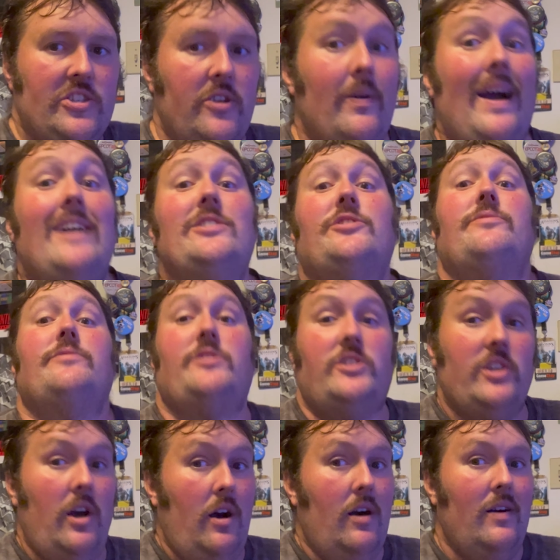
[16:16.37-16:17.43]
So as you
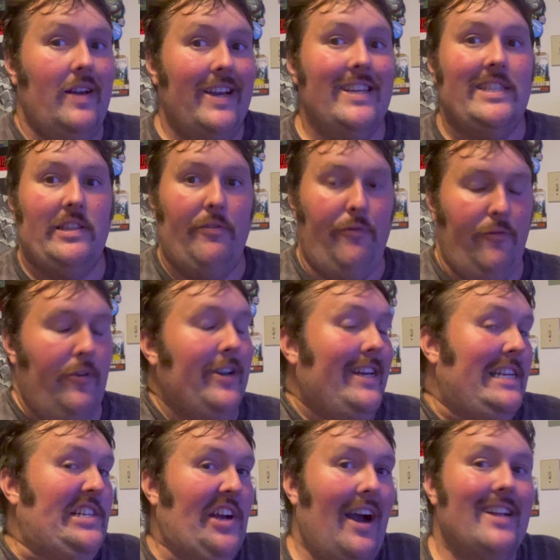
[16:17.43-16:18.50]
saw in the
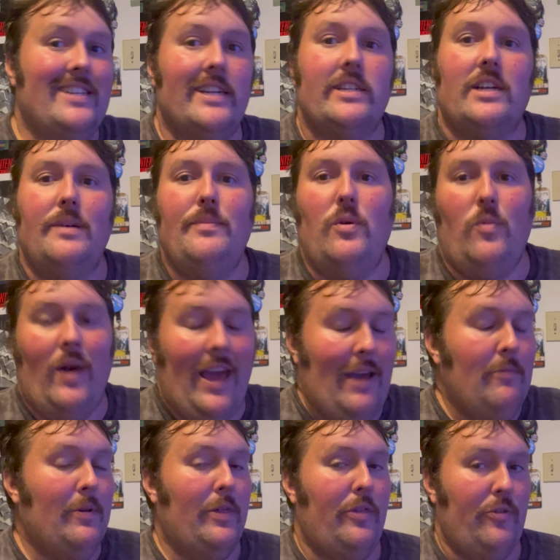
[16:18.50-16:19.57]
footage, I did come away
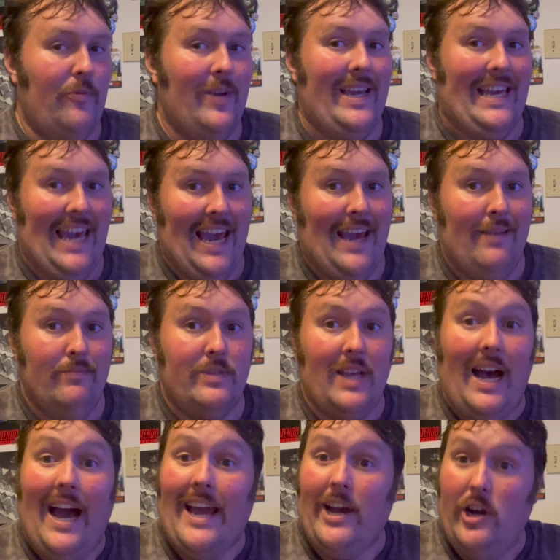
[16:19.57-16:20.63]
with three games.
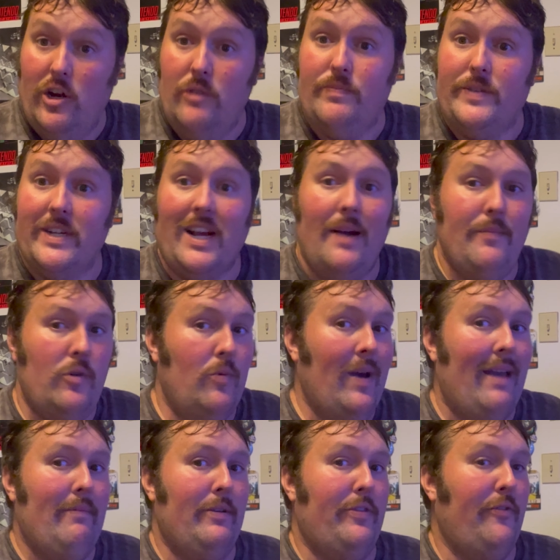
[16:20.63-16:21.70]
I hope to come
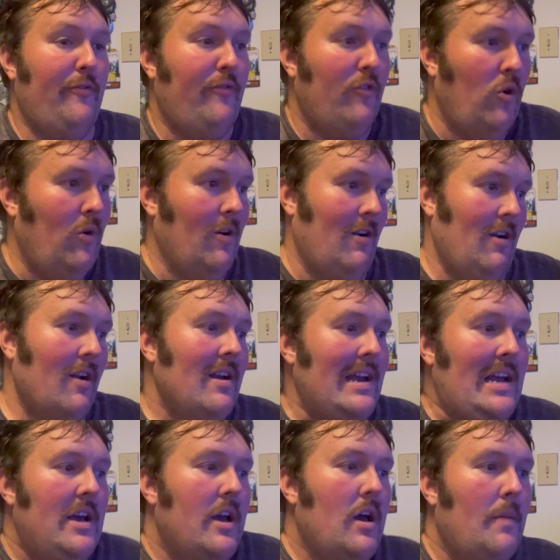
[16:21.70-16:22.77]
away with four
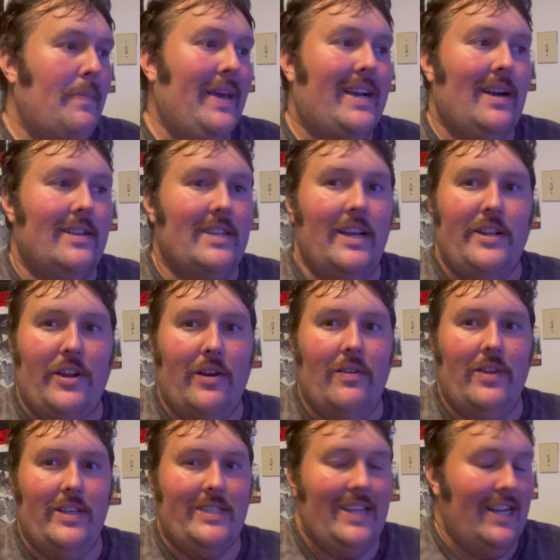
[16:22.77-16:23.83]
because I
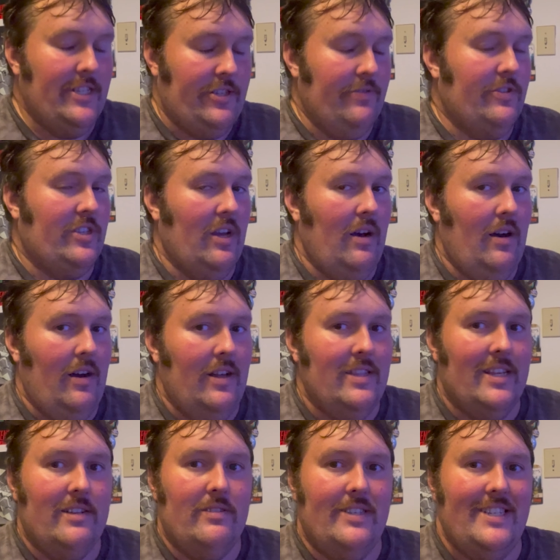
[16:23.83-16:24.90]
noticed, as you saw, a
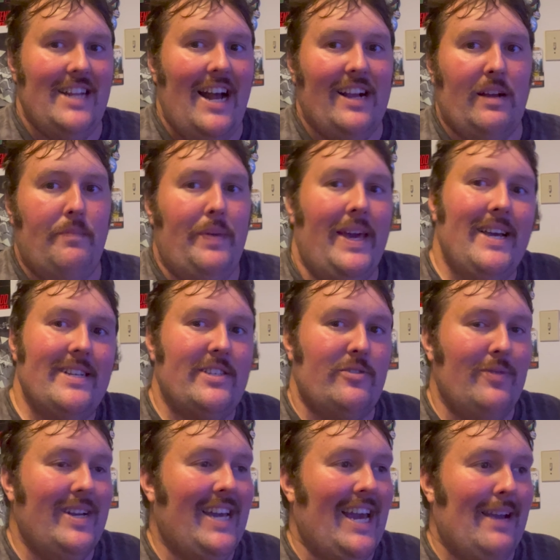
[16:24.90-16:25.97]
little stack of
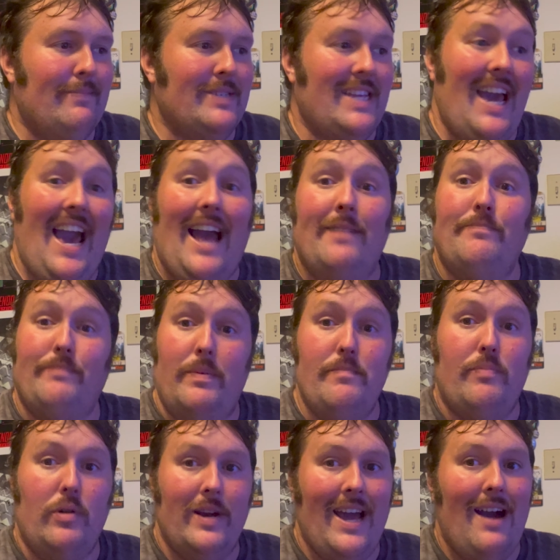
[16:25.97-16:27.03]
PS3 games that hadn't been
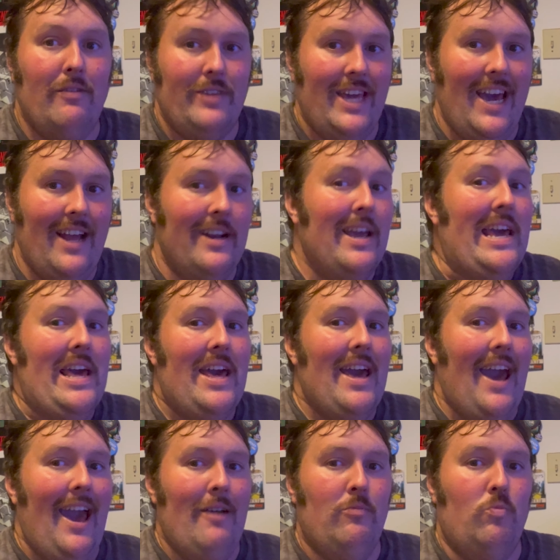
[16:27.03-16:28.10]
put out yet
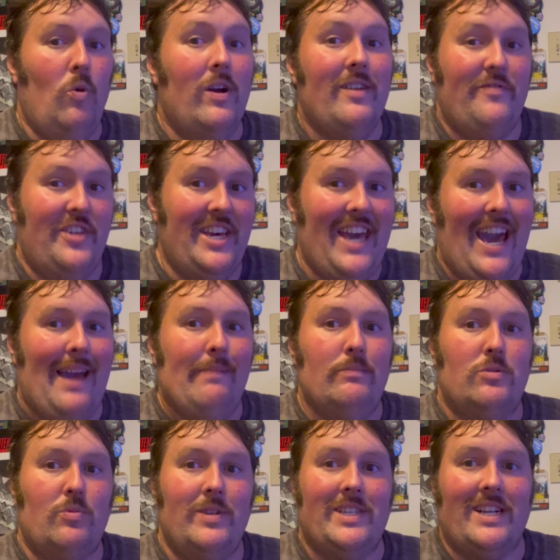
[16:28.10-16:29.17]
and one of the
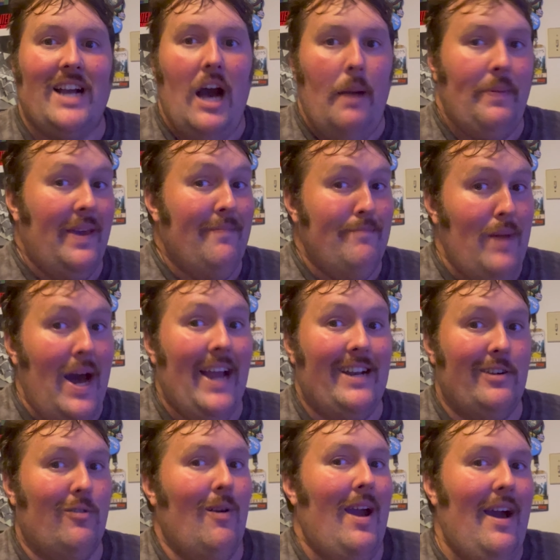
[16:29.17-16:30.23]
games was a copy of
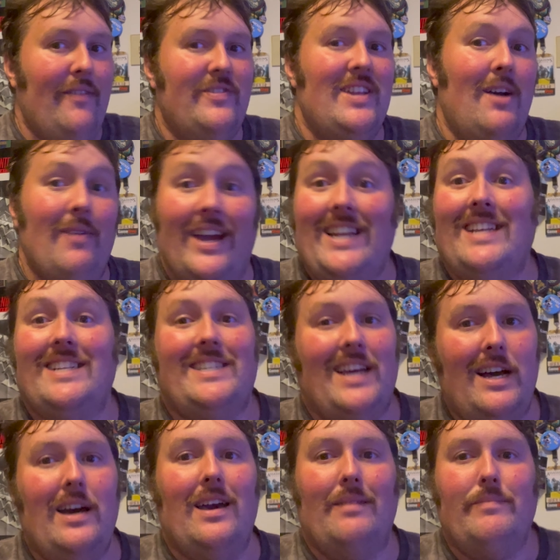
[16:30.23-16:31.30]
Minecraft. Now,
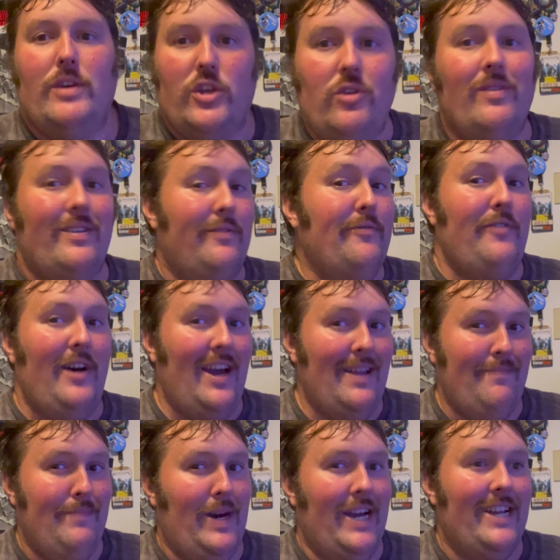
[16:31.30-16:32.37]
anytime you can find
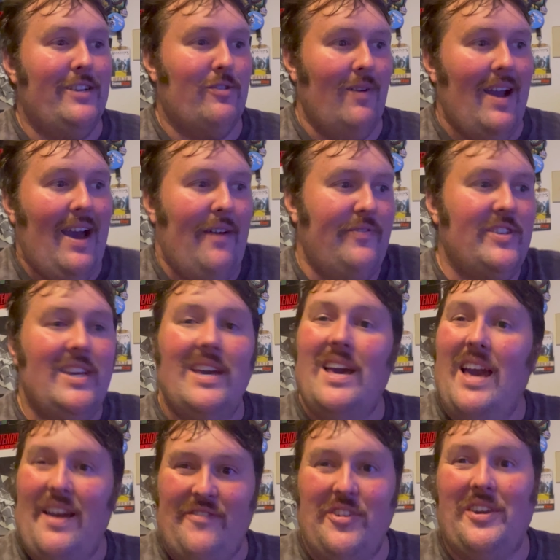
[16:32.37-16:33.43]
Minecraft,
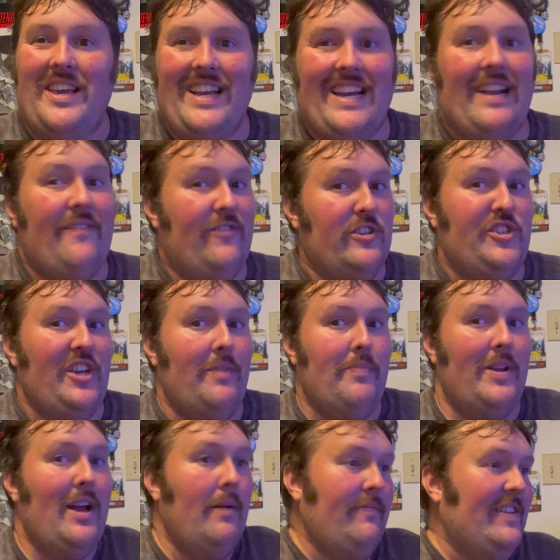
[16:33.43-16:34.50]
you can get it for cheap
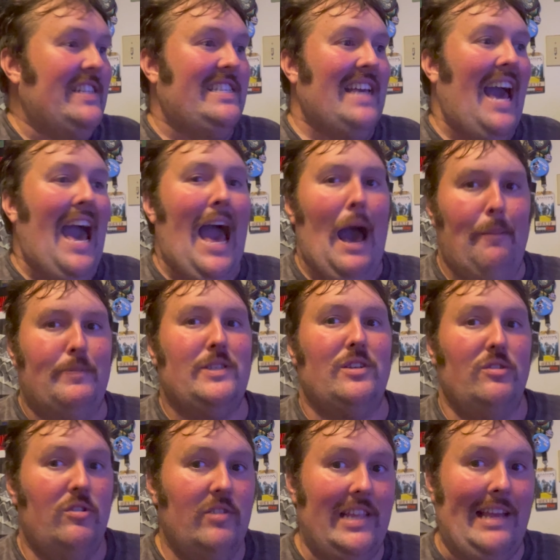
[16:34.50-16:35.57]
enough, it's
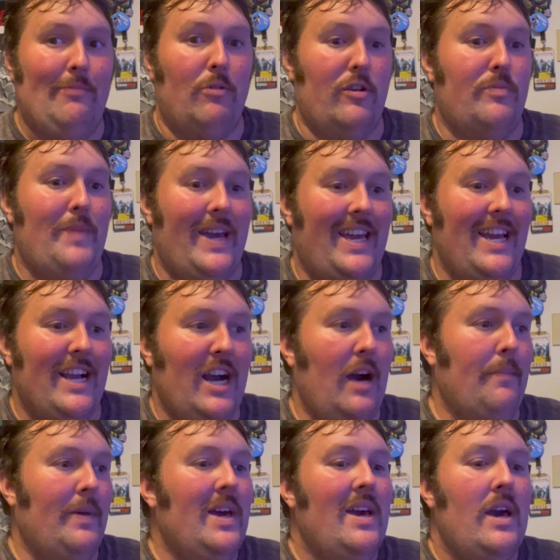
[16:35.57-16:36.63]
absolutely worth picking up
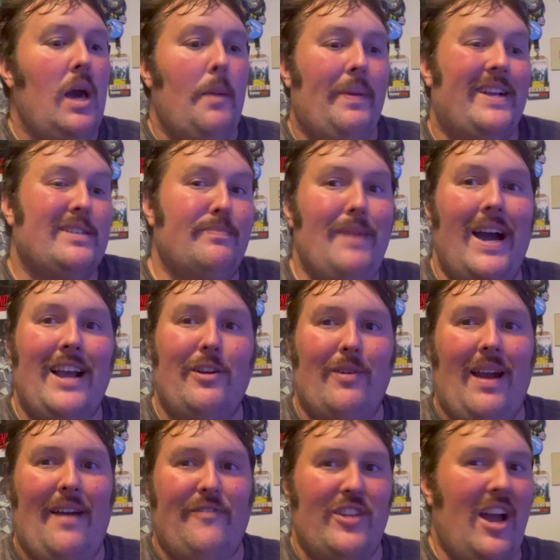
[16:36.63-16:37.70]
because
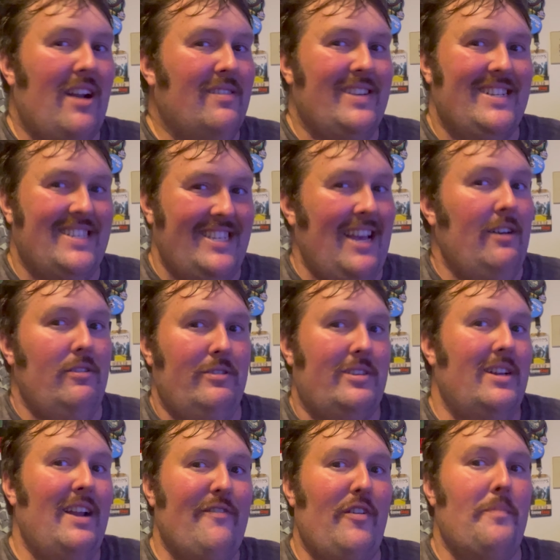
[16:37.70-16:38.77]
Minecraft not only sells
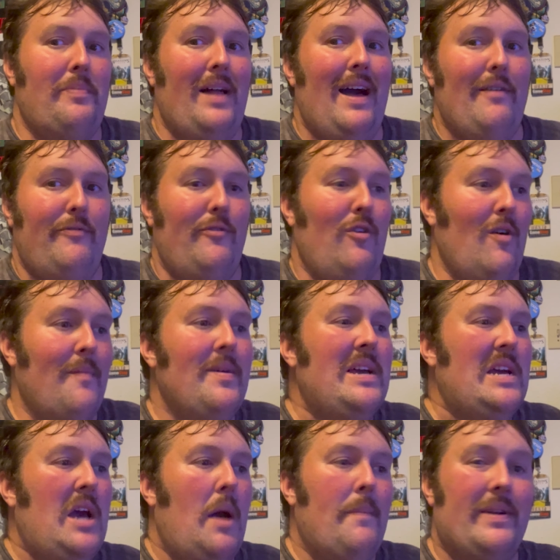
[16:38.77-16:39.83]
on every platform,
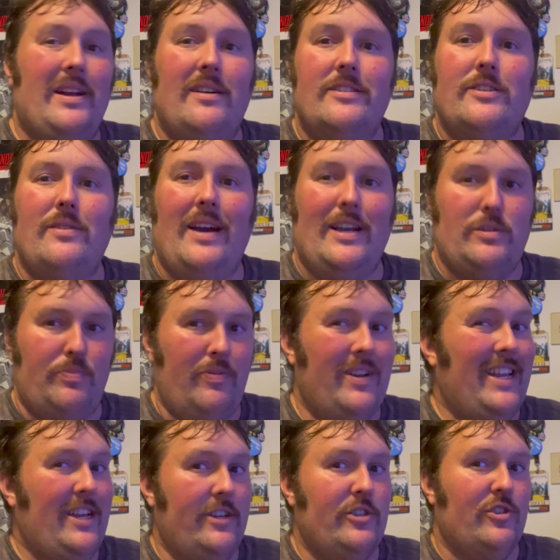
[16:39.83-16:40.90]
but also has
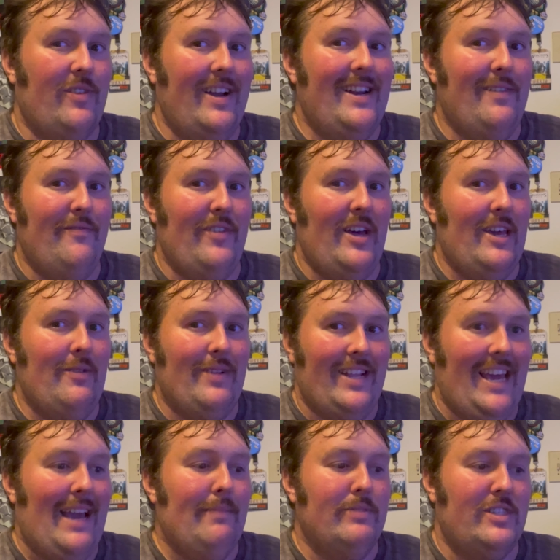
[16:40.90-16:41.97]
pretty good trade-in value at
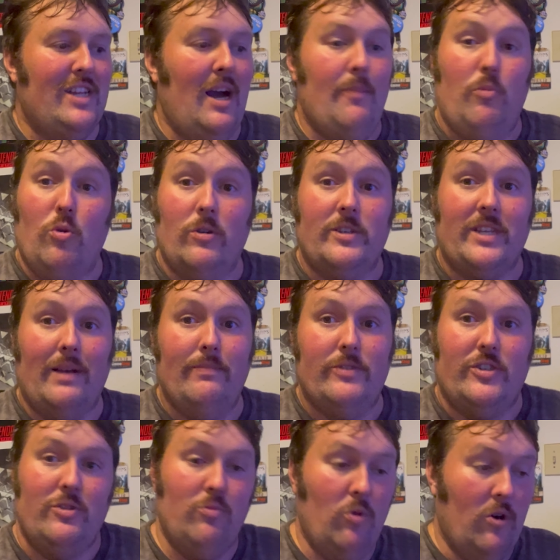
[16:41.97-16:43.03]
GameStop, worst comes
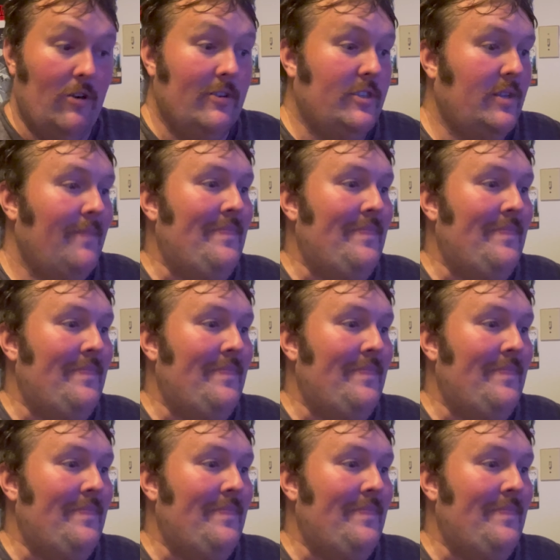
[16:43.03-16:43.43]
to worst.